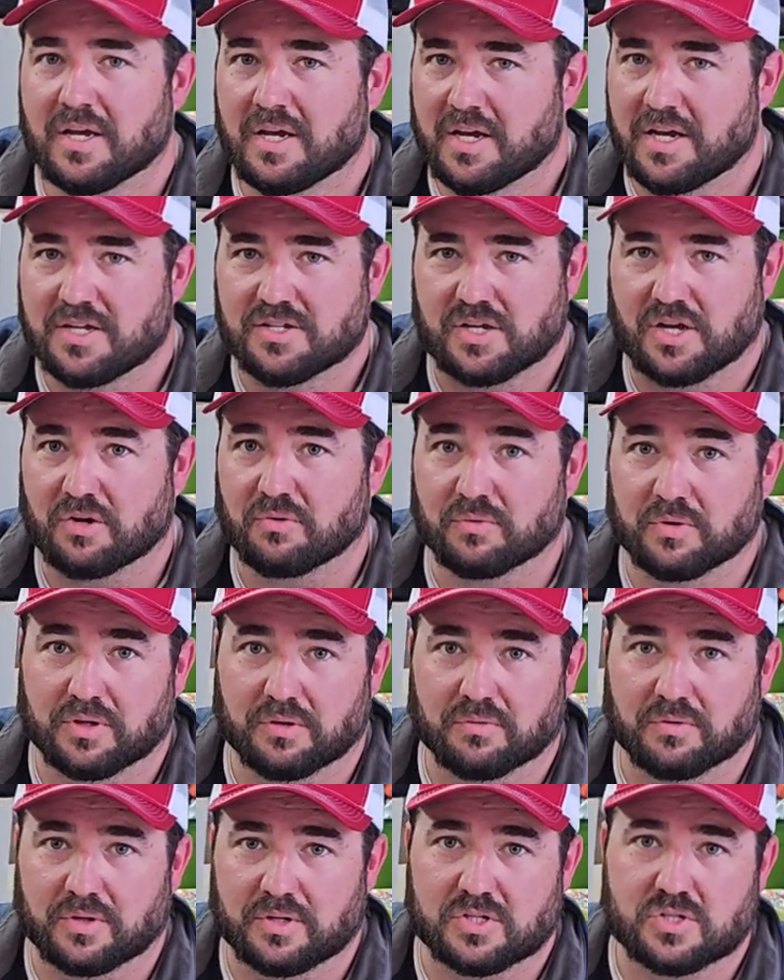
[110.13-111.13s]
He's got a really,
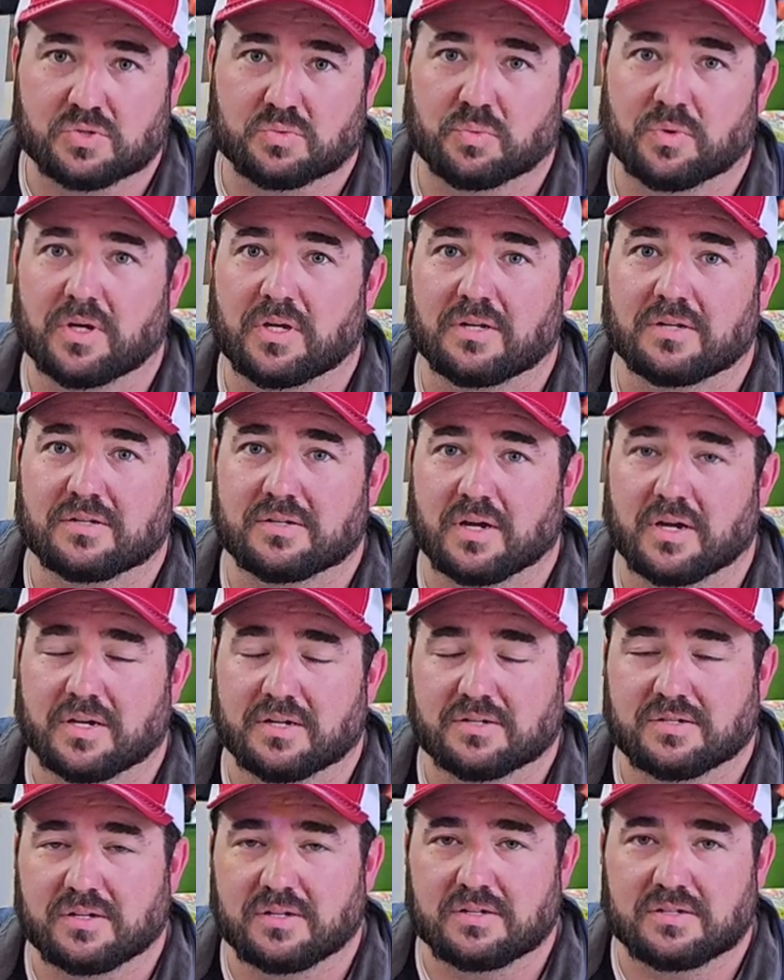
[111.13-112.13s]
really sweet
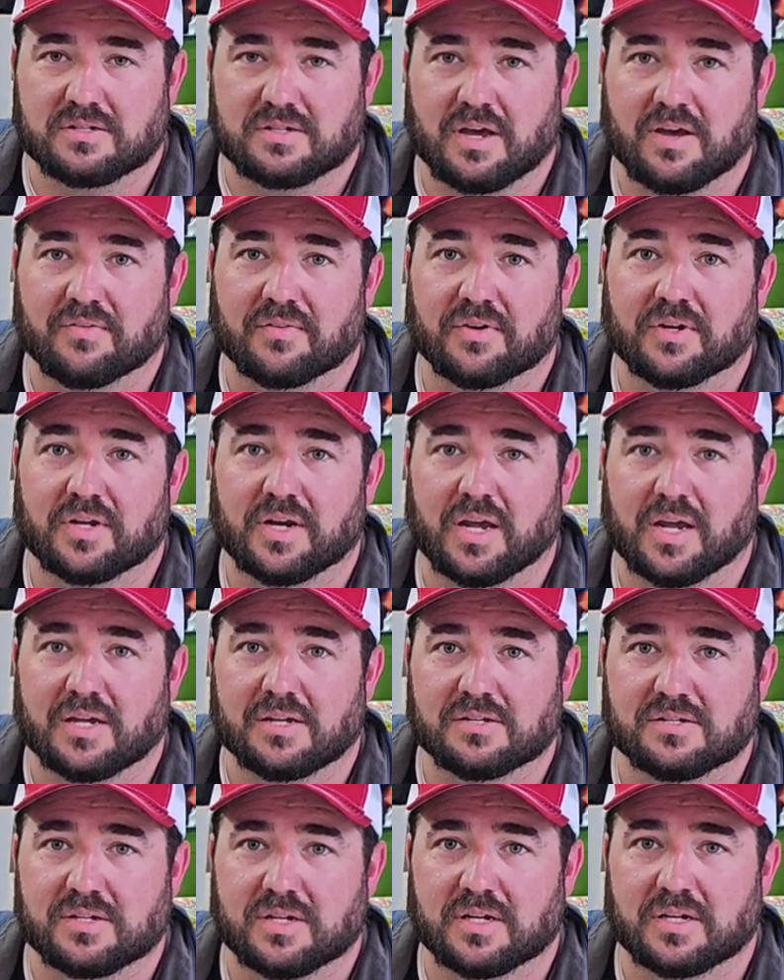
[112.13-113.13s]
C7,
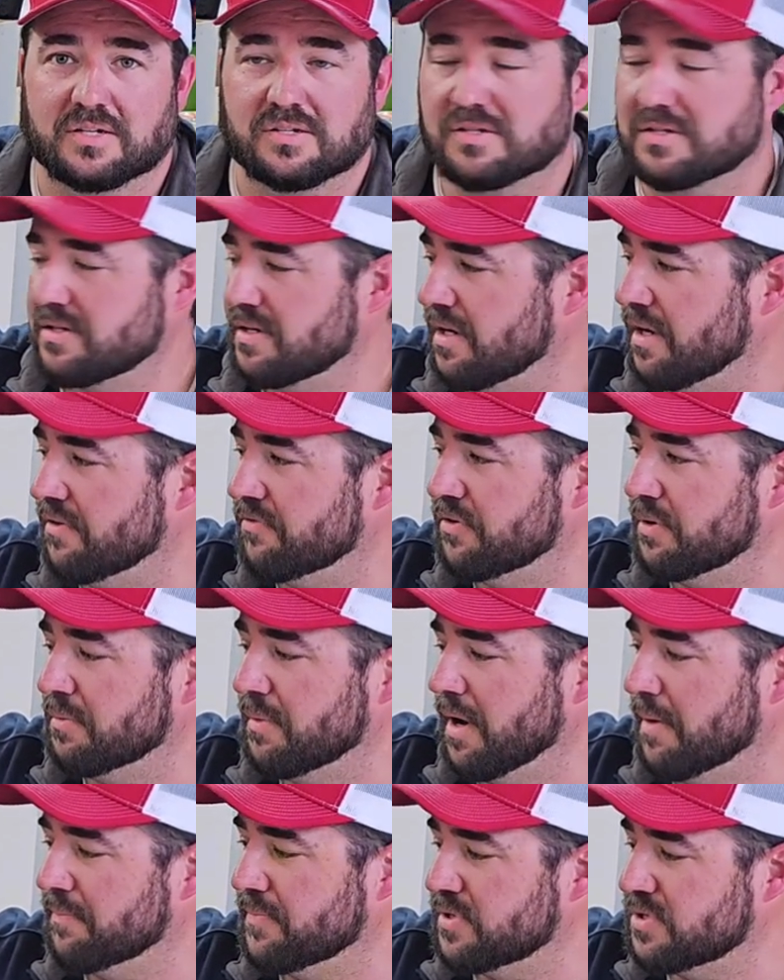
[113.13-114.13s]
A6 from
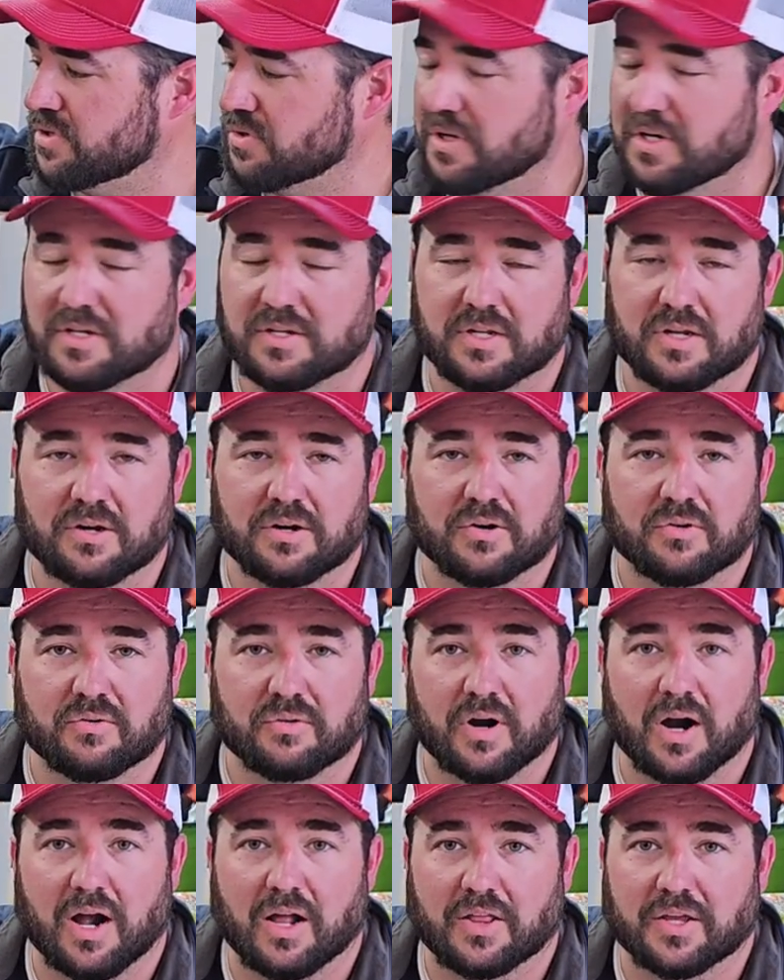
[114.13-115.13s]
up the street there in
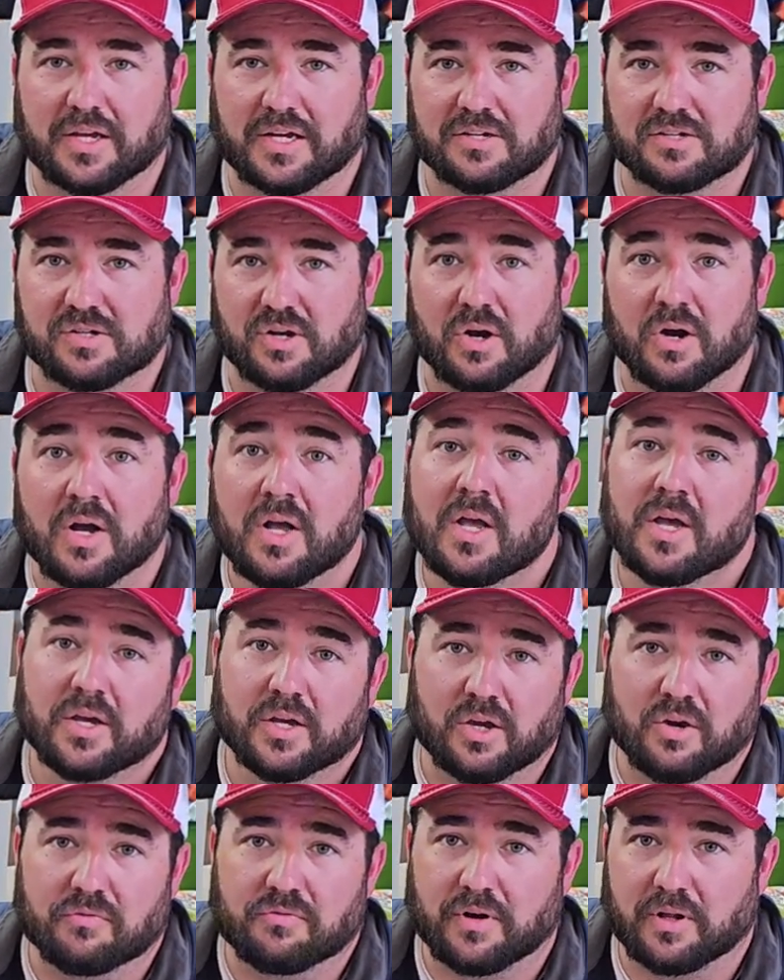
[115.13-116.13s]
Raleigh. So
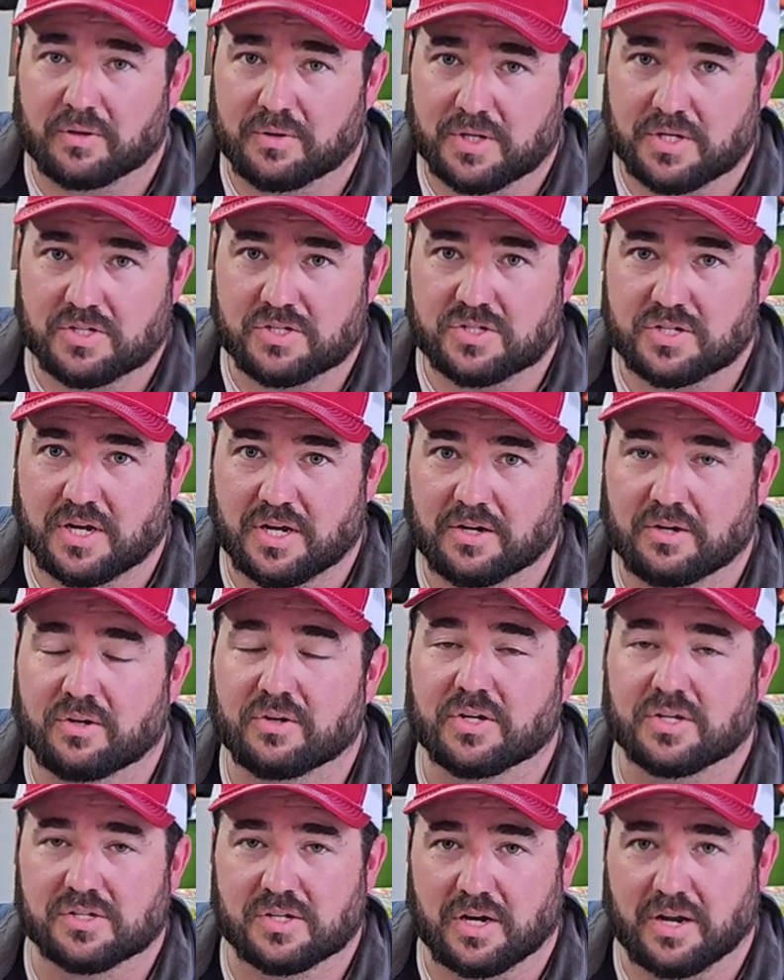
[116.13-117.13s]
go follow his channel.
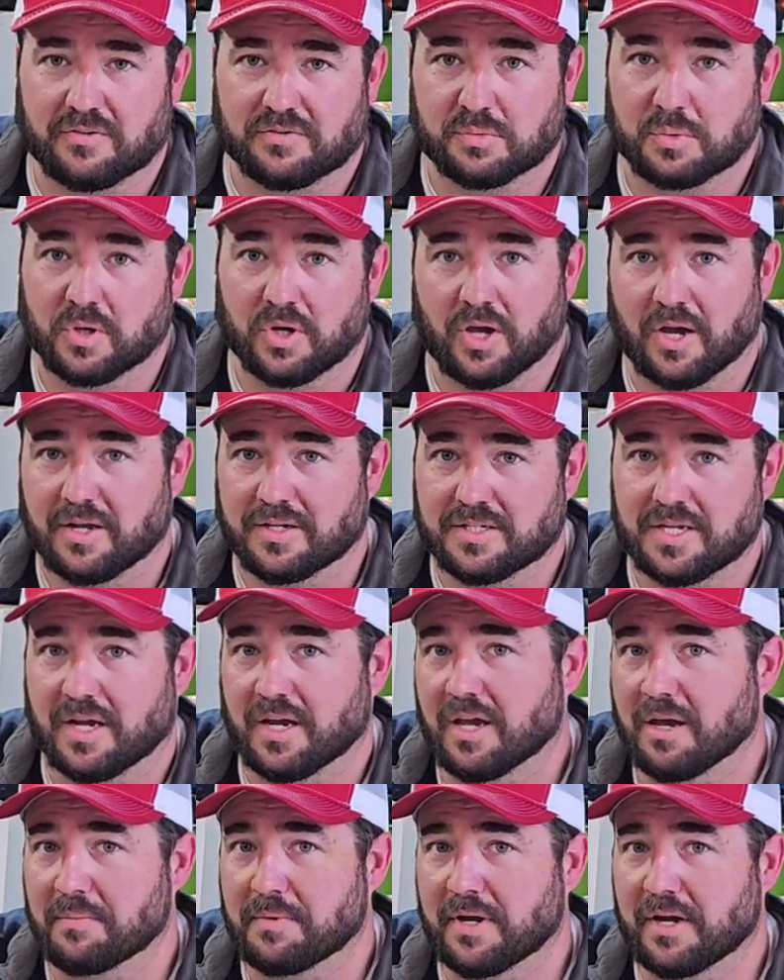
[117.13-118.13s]
He's gonna have some good
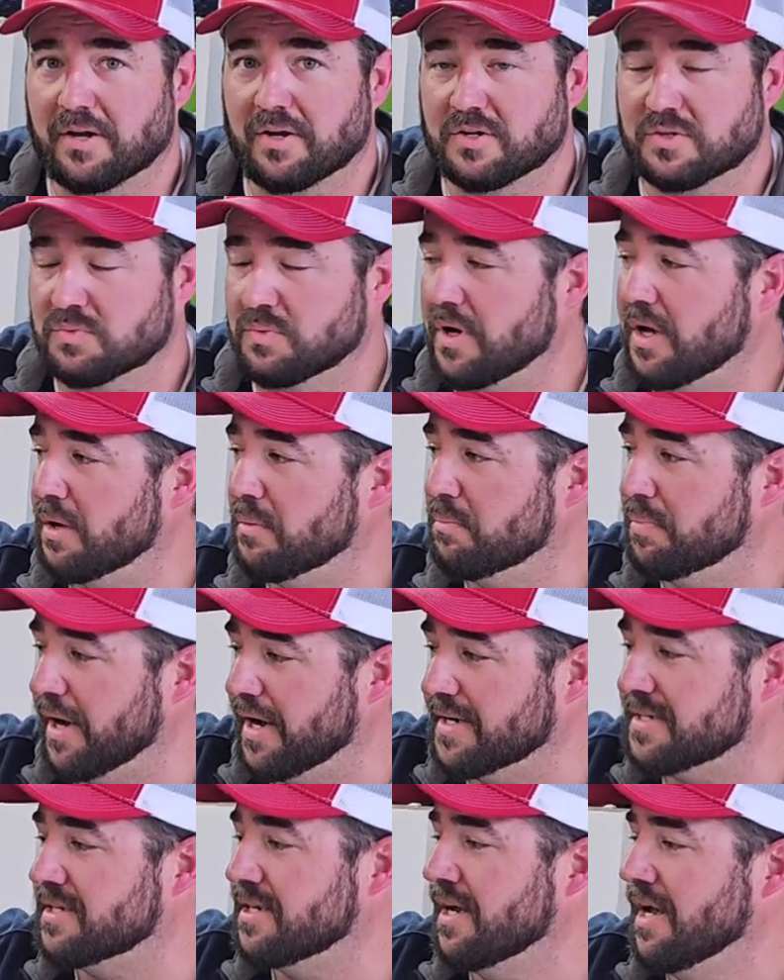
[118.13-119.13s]
content coming out as well.
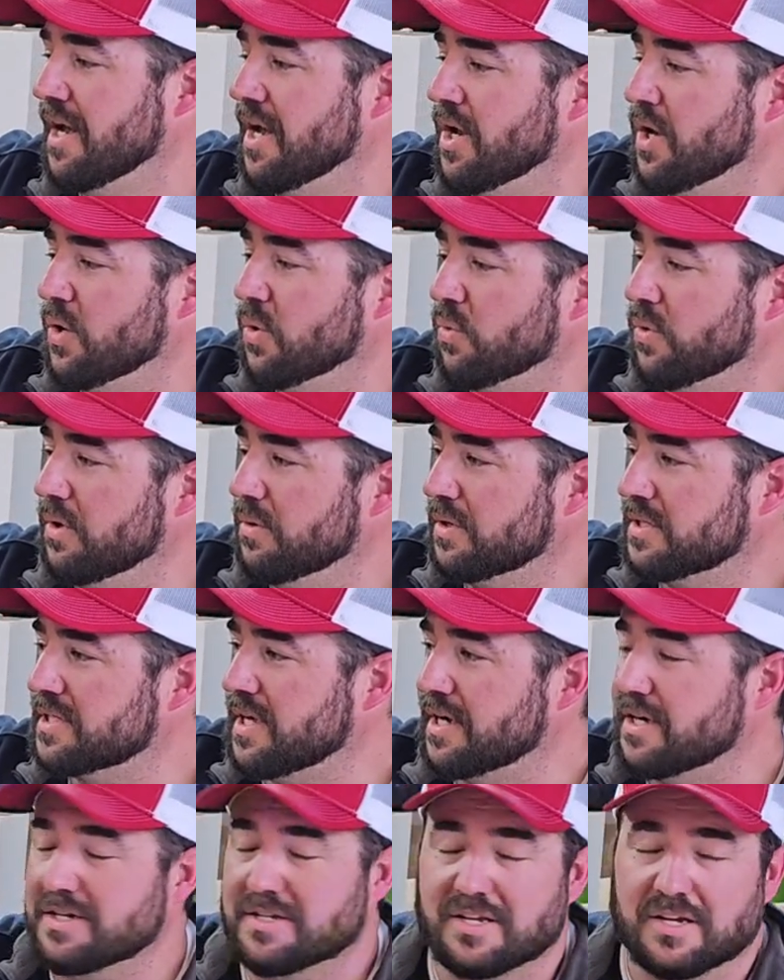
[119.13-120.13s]
But we worked
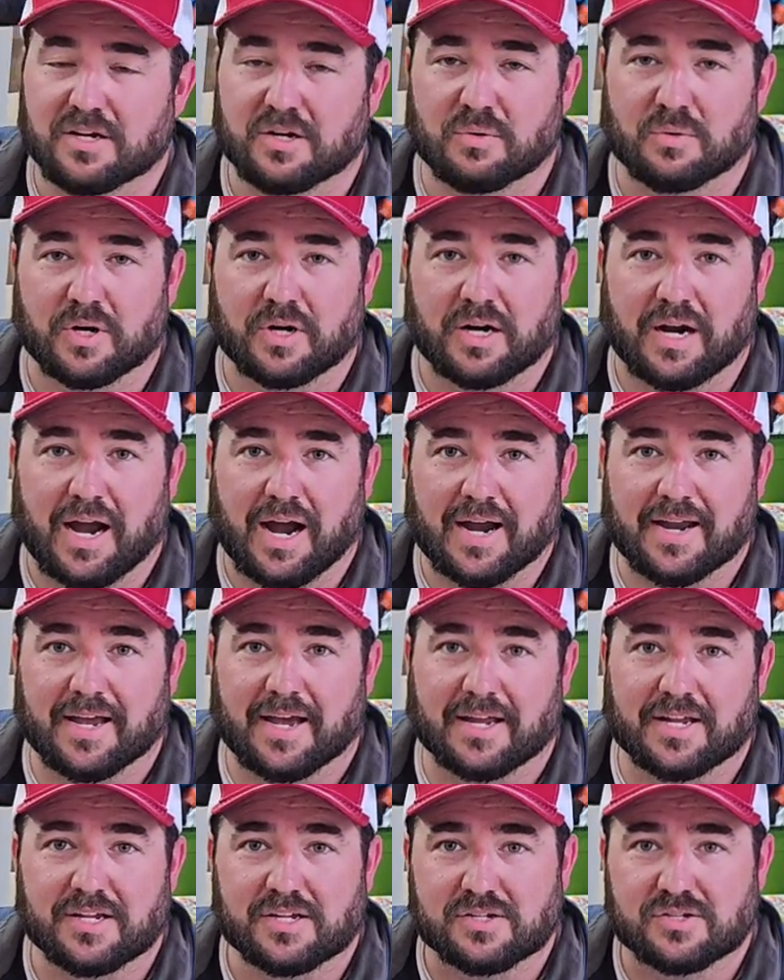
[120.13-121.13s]
out a deal where I
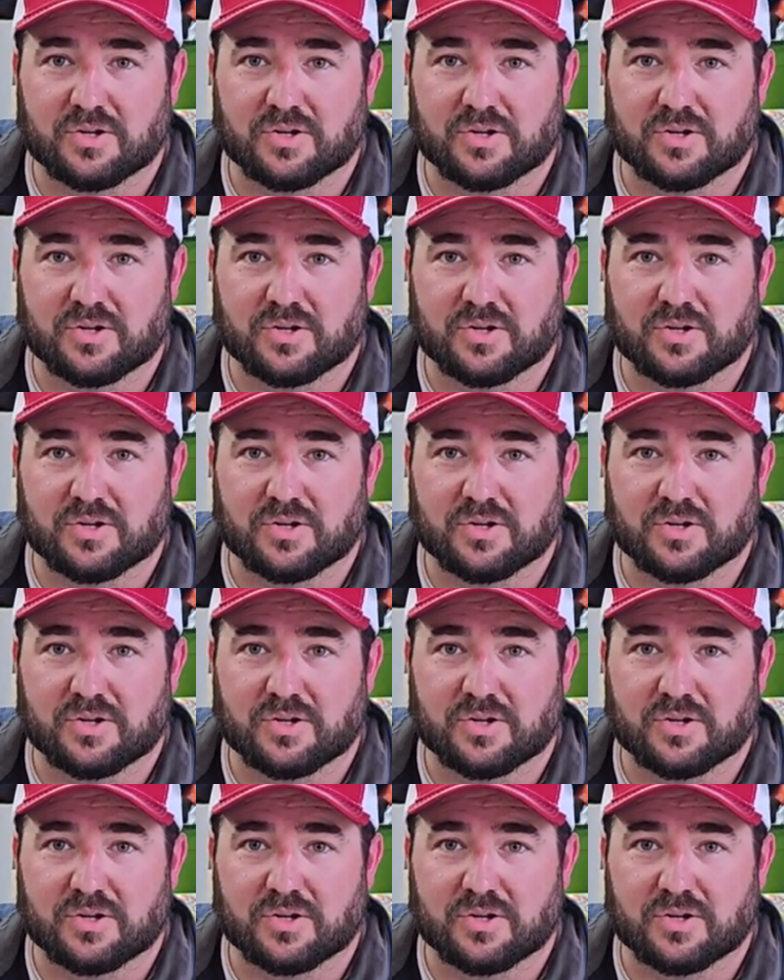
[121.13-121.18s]
got his